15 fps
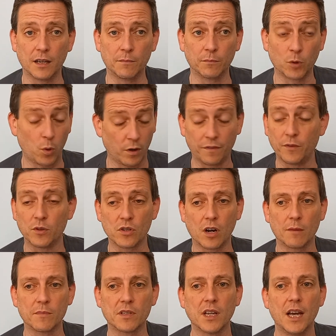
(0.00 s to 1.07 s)
quite a few
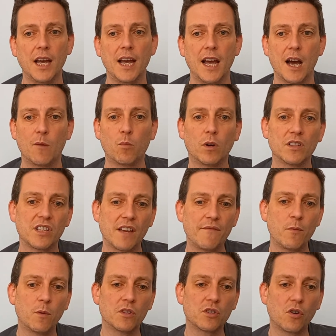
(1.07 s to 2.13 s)
times. Once
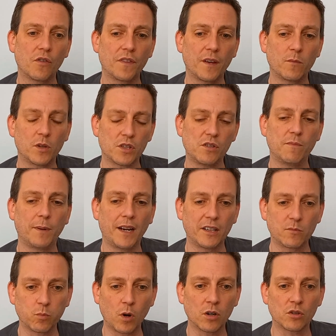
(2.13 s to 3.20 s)
everyone's got that, once you've played
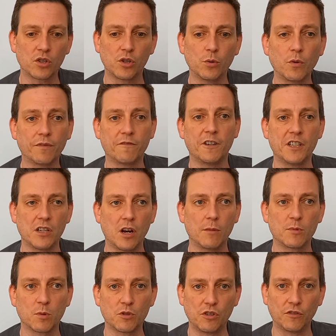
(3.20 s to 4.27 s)
1 or 2 or 3
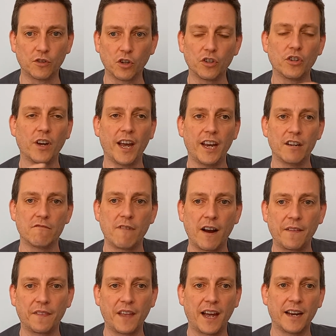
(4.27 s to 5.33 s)
times, once you've got your head
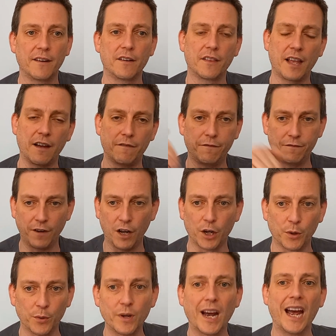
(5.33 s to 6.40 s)
around that
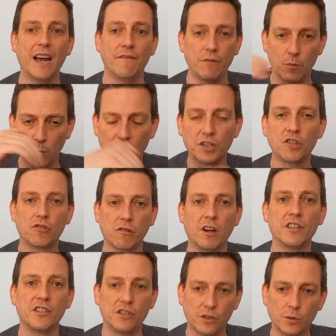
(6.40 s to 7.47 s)
flow, everyone is
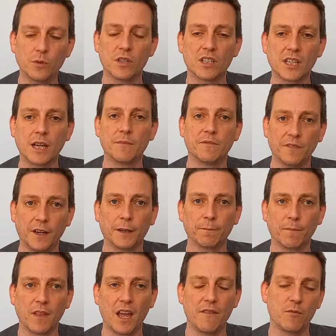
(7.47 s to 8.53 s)
trying to do the same thing.
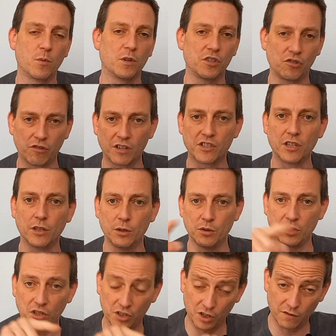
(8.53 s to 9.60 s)
Everyone is trying to
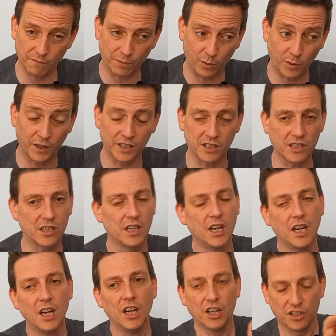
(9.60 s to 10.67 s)
lose at certain points
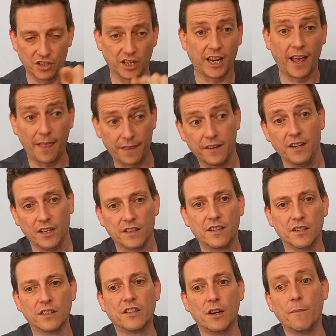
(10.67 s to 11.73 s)
to get
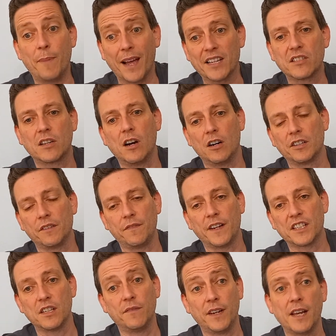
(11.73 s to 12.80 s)
the best card
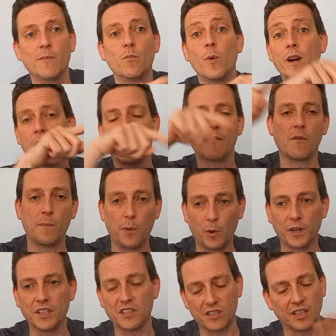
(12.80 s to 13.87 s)
effectively, and win at other
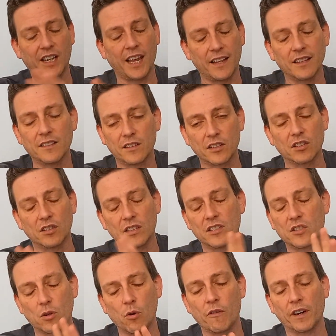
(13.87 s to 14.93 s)
points to get the
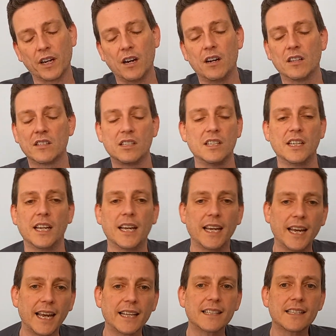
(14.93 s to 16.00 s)
scoring cards. And
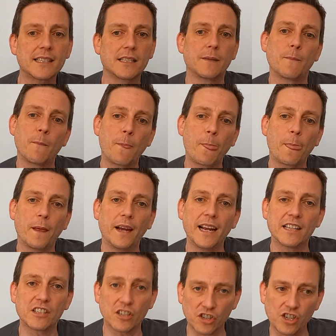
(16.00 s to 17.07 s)
it's
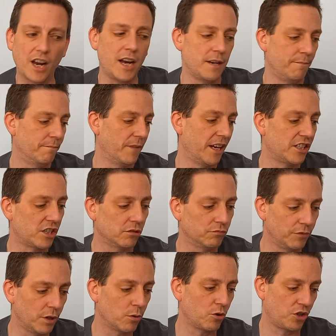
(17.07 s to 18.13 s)
a shame. It's a
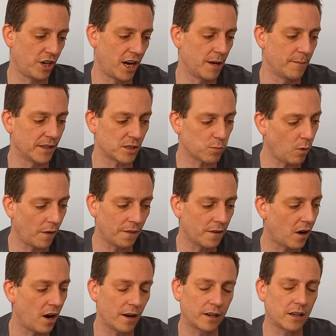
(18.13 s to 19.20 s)
real shame. It's one that
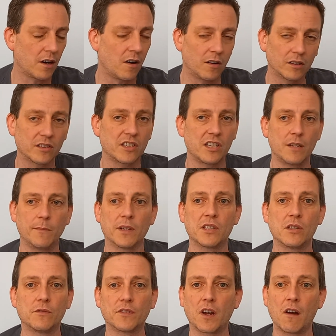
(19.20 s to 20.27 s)
I can't see
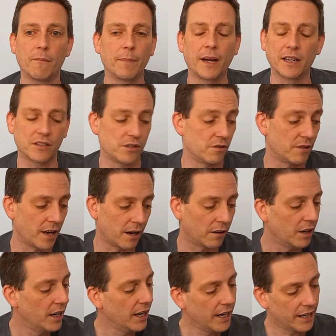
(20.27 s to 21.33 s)
myself going back to now.
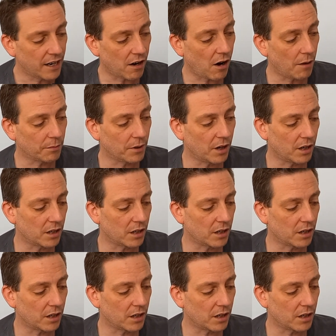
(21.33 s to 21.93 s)
Now